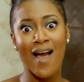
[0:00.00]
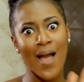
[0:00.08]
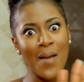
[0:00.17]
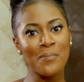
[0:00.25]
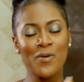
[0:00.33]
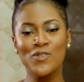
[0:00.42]

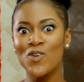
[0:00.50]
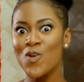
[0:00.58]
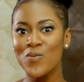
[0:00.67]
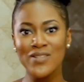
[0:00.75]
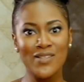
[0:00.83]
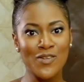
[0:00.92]
I post
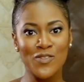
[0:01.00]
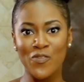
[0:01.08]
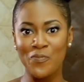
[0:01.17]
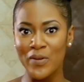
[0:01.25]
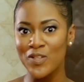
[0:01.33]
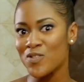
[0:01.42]
loads and loads
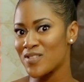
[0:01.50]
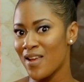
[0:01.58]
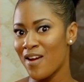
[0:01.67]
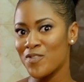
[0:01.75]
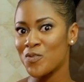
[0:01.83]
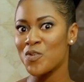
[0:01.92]
of pictures
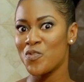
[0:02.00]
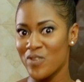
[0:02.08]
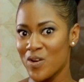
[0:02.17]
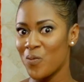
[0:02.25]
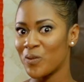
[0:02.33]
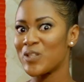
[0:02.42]
there, so you
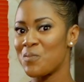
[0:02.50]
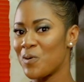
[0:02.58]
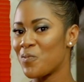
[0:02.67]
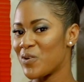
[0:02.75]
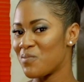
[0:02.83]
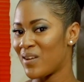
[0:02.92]
really want to keep
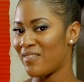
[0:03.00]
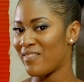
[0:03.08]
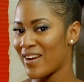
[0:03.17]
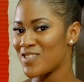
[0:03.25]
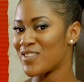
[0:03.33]
up with me, right?